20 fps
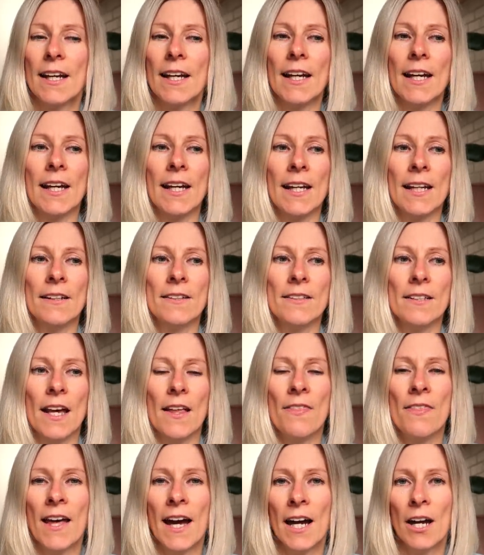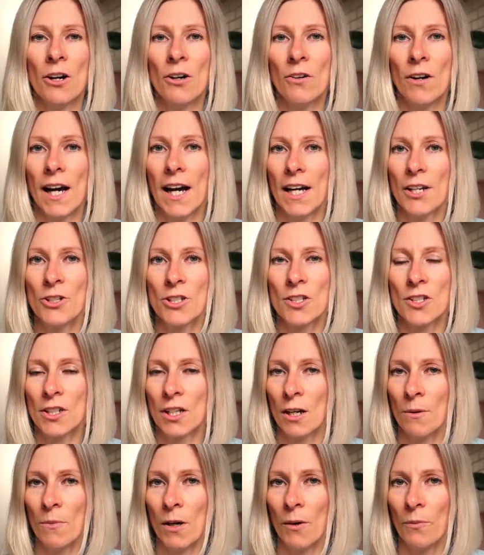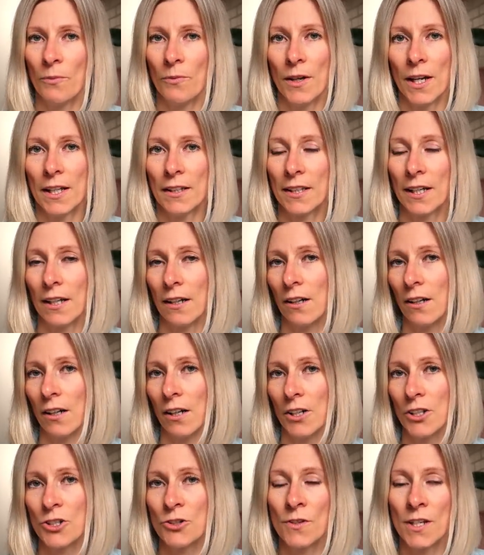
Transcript: and now I just come up with a